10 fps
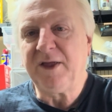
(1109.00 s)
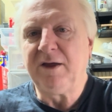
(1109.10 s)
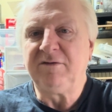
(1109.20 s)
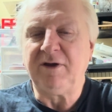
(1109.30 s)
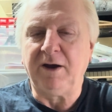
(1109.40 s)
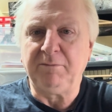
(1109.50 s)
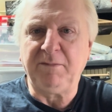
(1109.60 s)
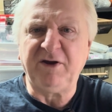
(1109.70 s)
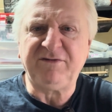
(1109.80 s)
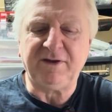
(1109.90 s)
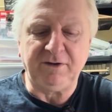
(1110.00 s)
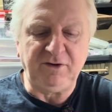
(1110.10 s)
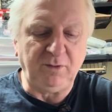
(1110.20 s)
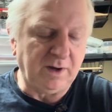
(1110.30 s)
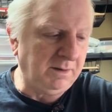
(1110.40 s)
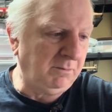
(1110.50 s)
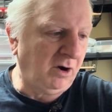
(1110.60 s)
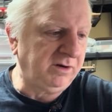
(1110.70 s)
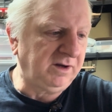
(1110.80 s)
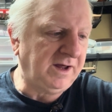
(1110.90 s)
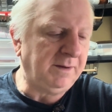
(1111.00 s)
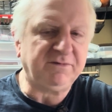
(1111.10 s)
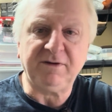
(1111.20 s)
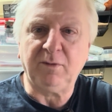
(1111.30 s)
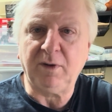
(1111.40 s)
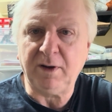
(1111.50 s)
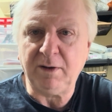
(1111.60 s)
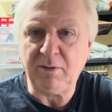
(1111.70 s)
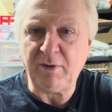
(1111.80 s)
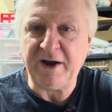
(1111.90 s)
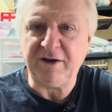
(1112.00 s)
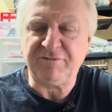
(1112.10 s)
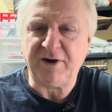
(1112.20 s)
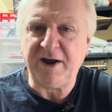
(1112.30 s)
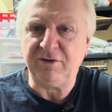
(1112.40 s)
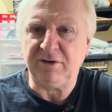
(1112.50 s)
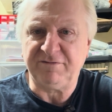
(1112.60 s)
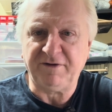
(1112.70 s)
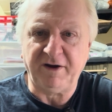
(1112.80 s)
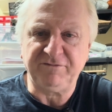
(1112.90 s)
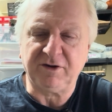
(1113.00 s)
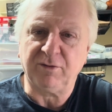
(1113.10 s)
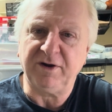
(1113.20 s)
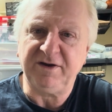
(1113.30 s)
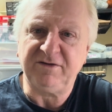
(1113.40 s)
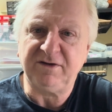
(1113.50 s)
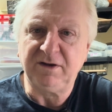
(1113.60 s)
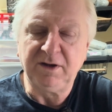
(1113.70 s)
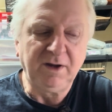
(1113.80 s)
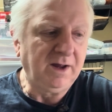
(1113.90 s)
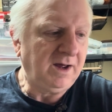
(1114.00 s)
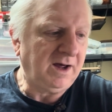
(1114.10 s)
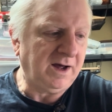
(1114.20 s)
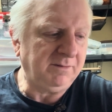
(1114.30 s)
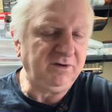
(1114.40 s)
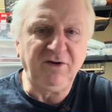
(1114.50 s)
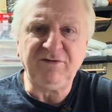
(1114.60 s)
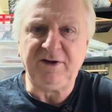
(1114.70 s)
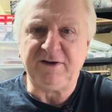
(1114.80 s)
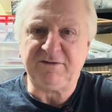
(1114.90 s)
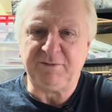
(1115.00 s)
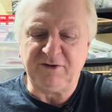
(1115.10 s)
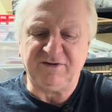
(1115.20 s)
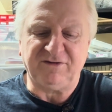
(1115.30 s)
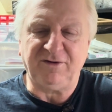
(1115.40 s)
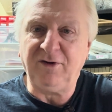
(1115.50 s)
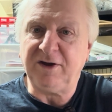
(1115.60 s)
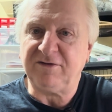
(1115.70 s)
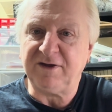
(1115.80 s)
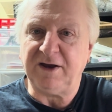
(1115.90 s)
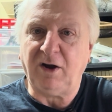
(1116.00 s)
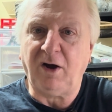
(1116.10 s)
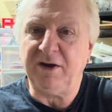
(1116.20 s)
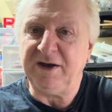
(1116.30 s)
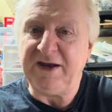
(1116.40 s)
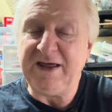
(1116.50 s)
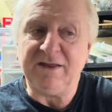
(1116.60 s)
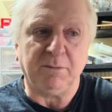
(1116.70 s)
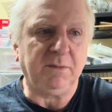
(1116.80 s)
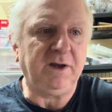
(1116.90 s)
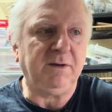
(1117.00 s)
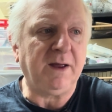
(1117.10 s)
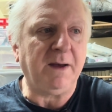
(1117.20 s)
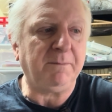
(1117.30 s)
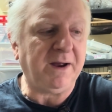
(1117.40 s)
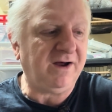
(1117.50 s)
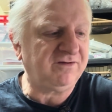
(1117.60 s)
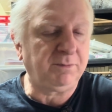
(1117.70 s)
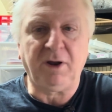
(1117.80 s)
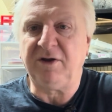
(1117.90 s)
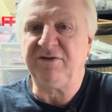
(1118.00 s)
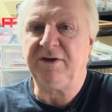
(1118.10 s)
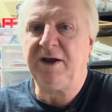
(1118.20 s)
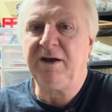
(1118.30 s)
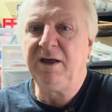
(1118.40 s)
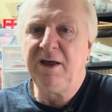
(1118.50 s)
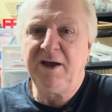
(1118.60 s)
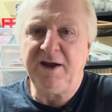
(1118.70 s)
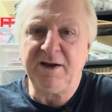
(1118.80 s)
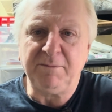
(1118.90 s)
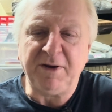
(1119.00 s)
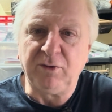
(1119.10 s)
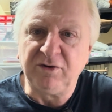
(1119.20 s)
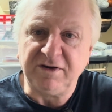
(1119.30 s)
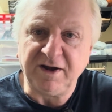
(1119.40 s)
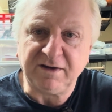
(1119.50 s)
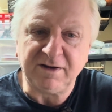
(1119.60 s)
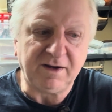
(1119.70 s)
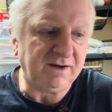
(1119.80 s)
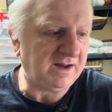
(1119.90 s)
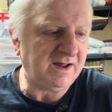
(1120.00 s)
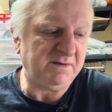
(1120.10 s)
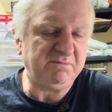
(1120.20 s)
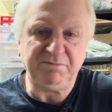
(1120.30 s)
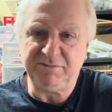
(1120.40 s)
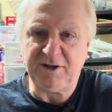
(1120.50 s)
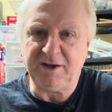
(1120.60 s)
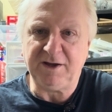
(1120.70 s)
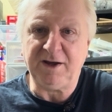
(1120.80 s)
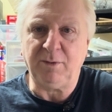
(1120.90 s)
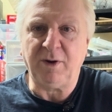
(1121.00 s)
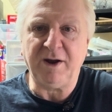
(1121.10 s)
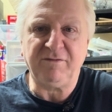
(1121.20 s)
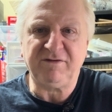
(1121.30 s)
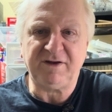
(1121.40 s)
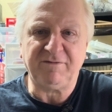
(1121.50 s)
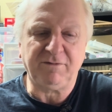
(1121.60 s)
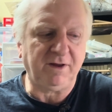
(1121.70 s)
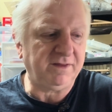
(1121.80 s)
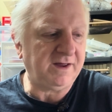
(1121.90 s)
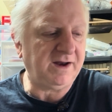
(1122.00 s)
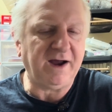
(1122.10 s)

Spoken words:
So most of the newer modern caps are rated for 105 degrees. Usually just because the circuits get hot near them in power supplies and that. Metal detector, you get away with stuff like that.